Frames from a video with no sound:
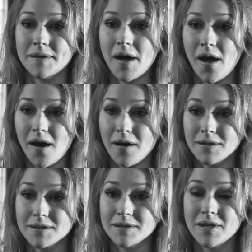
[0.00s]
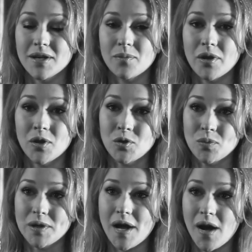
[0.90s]
the heart, by the
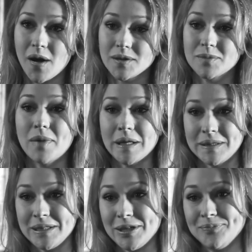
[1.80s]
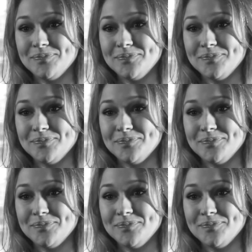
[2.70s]
human heart melody.